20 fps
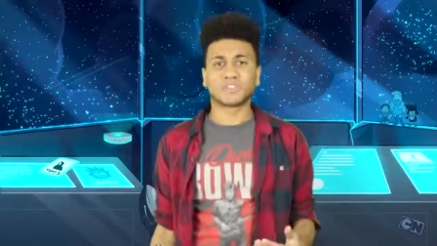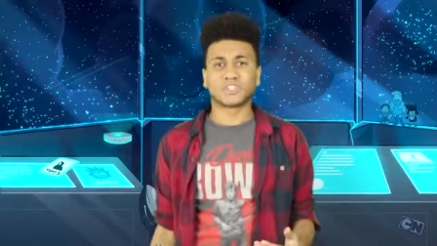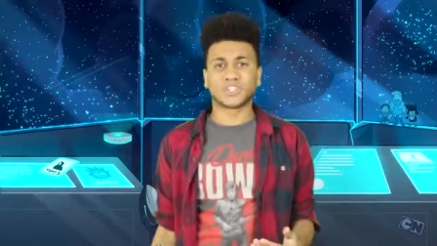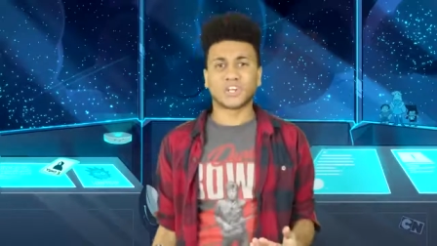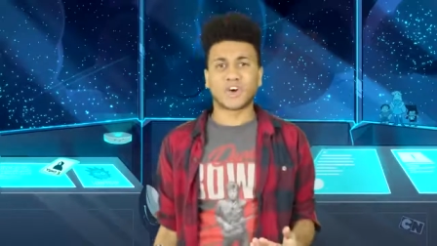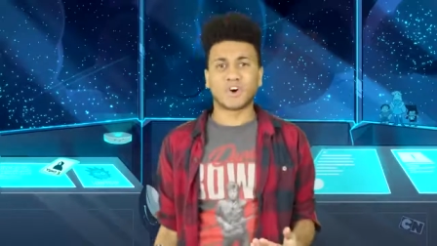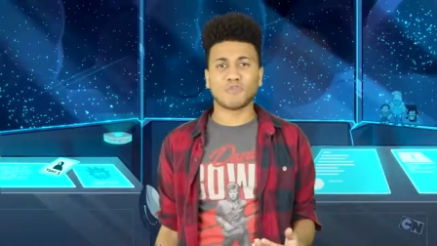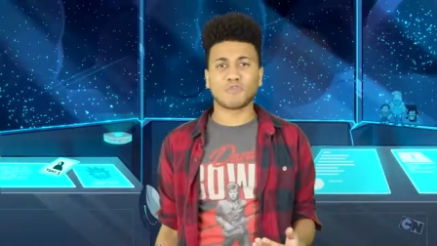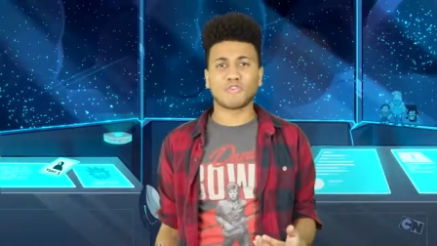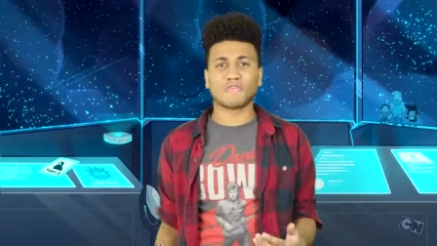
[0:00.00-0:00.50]
the
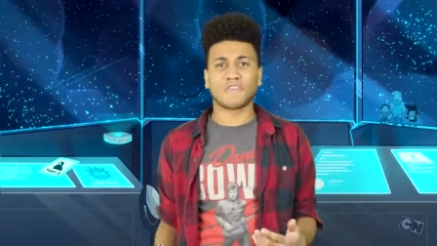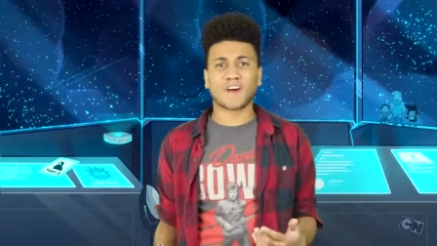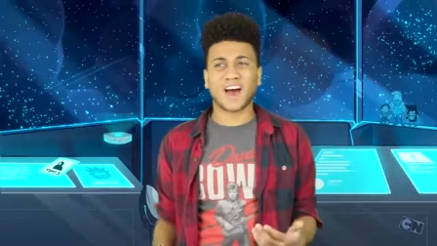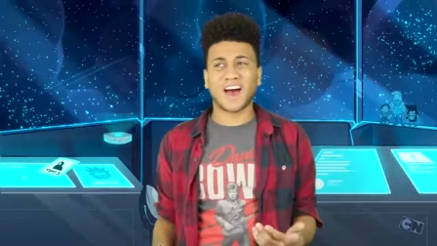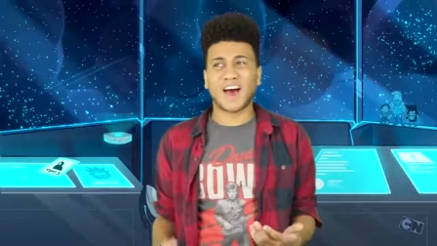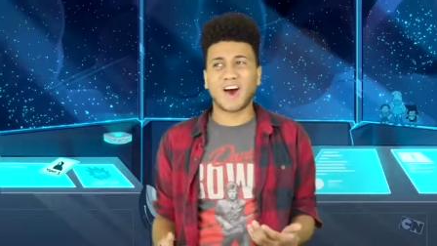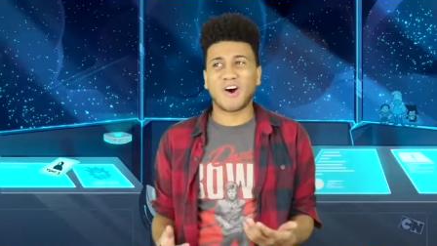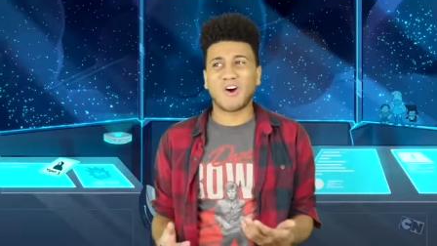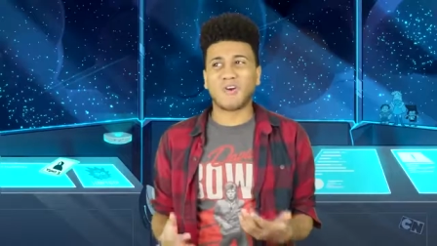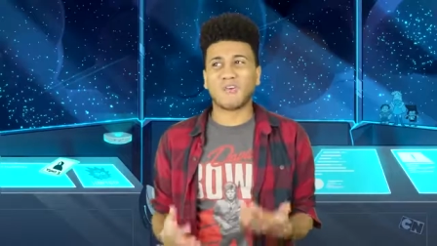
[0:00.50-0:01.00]
show
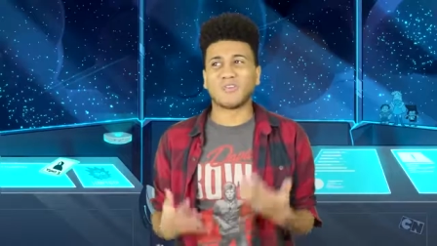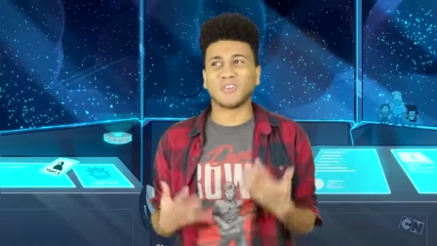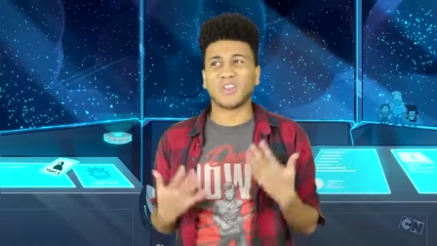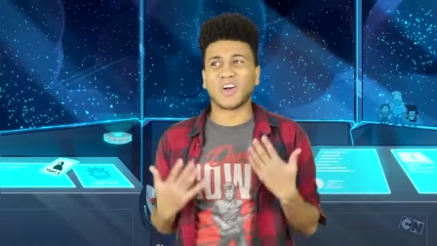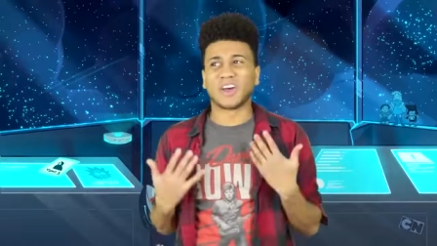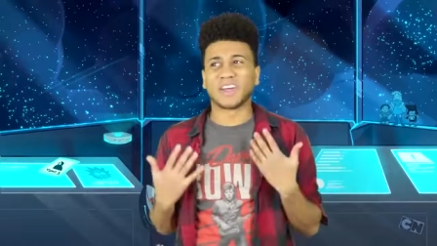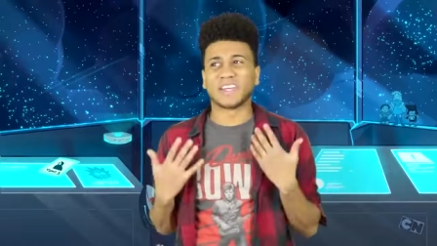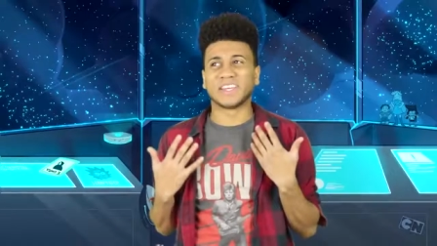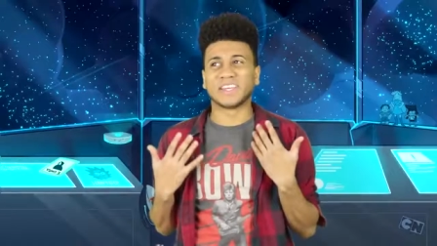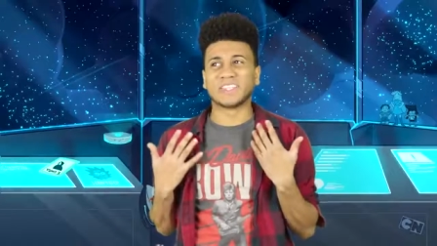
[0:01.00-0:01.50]
without
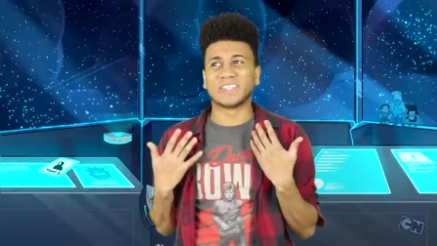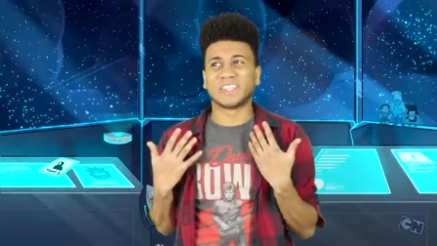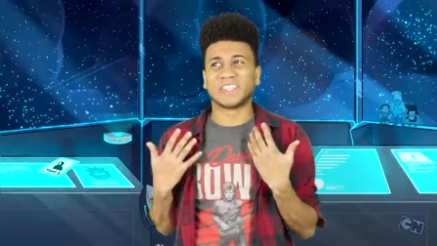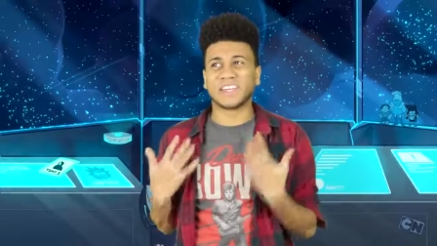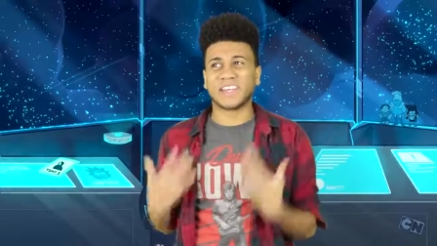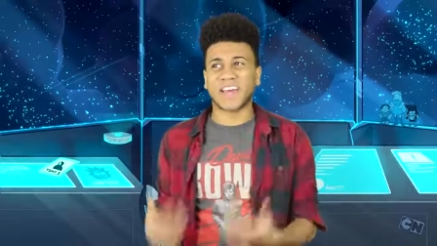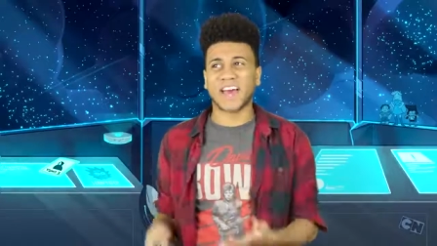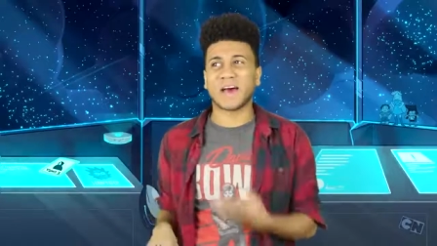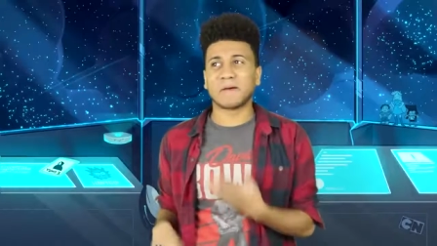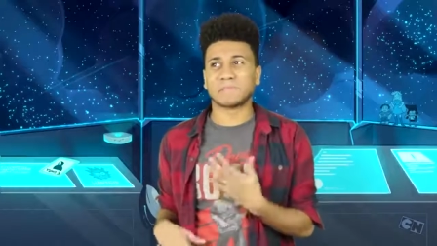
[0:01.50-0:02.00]
logging into
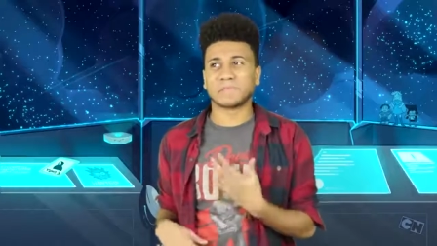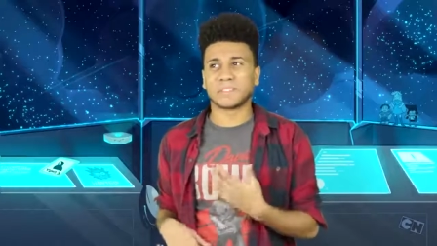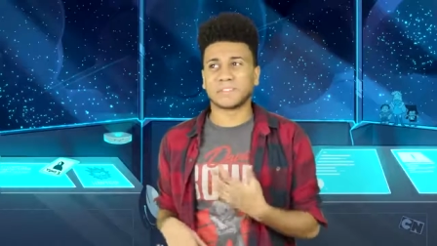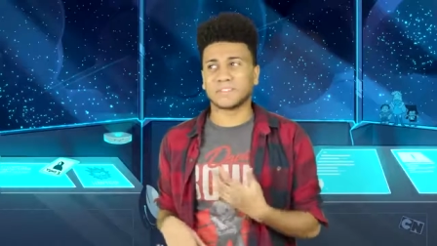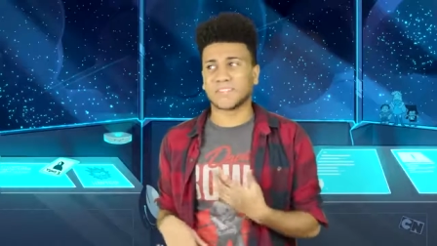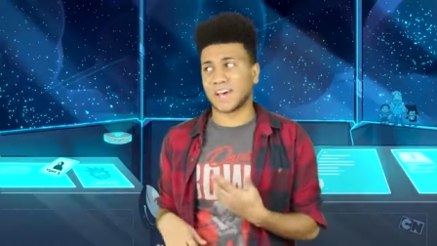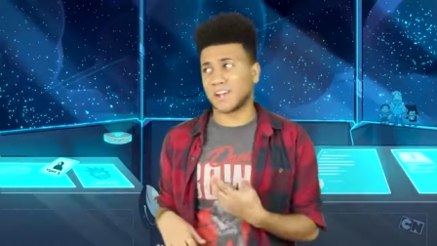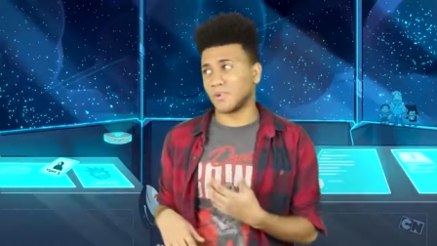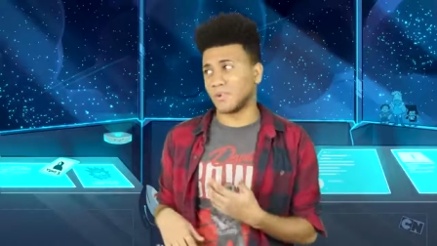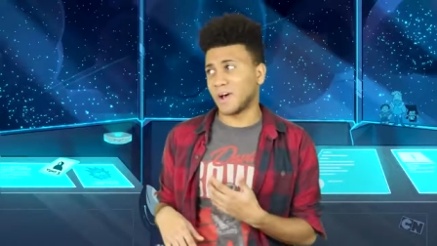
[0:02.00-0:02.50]
the app
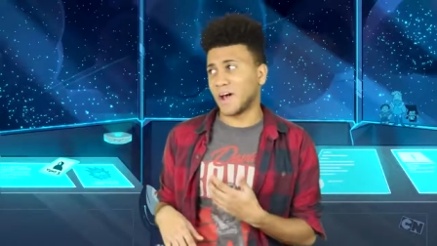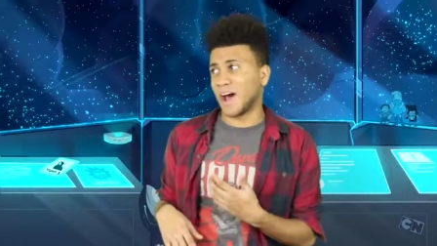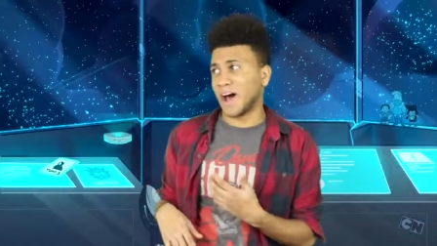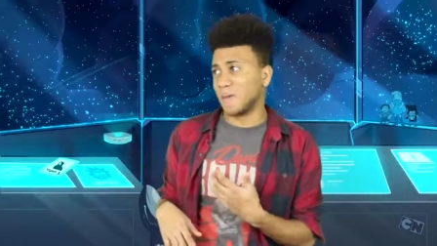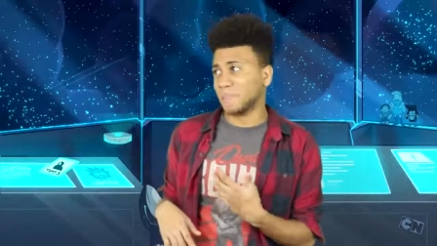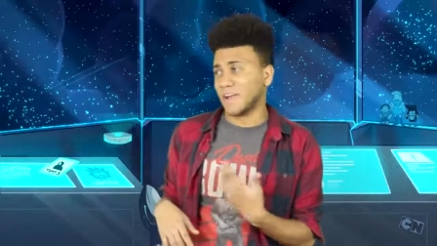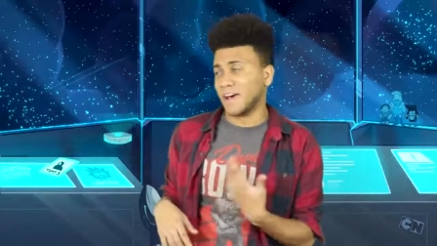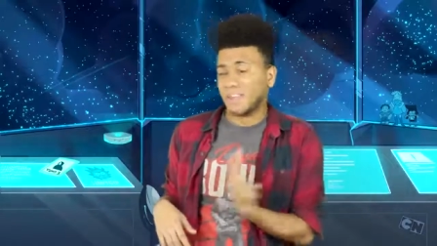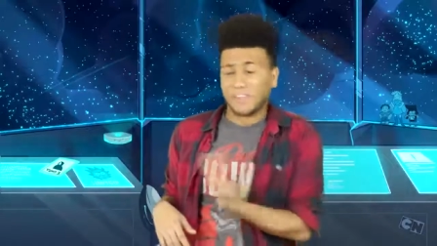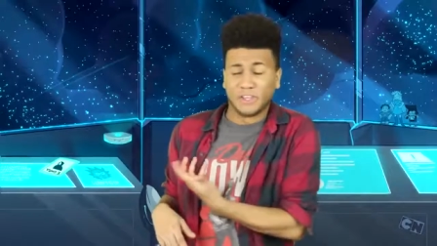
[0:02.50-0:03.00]
since I don't
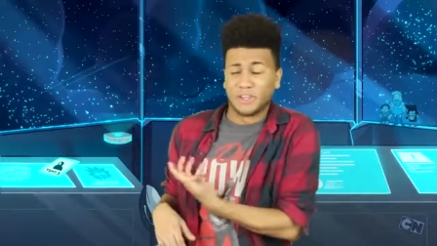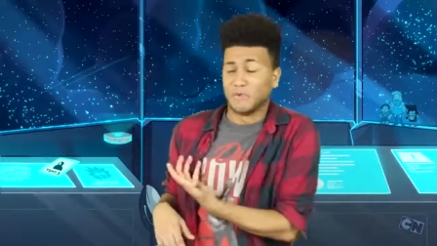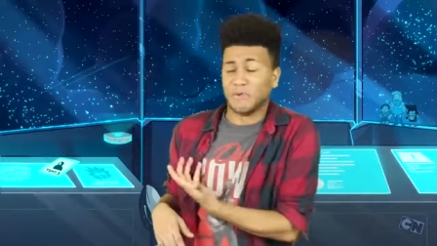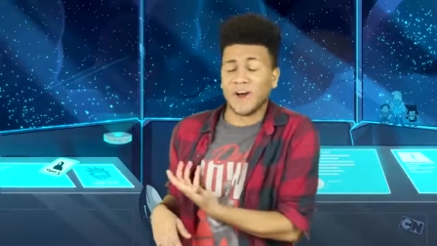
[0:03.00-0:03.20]
have I'm not in the